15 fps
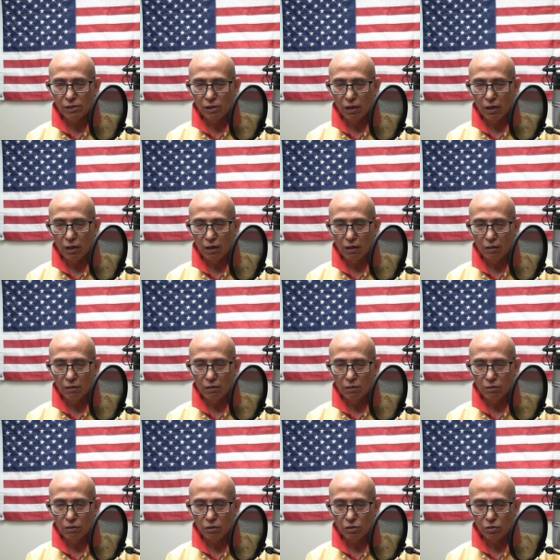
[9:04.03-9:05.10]

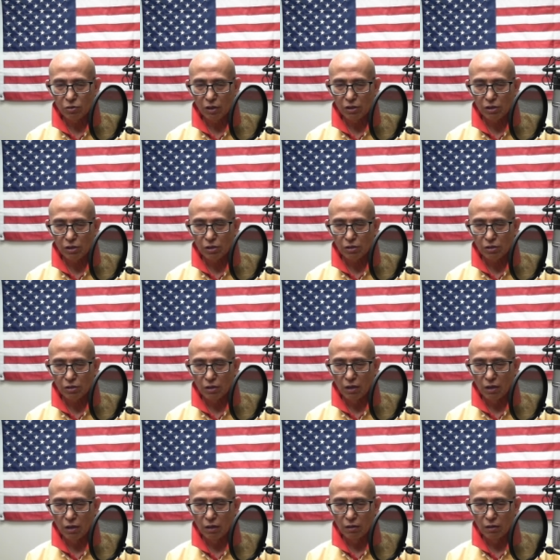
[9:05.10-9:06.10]
gone, your stress is gone.